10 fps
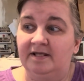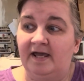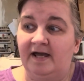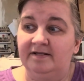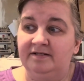
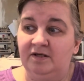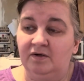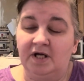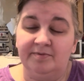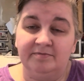a
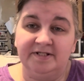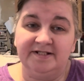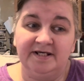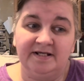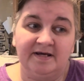couple months
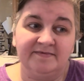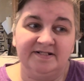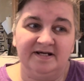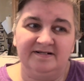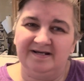in, I've
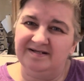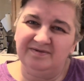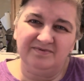decided I don't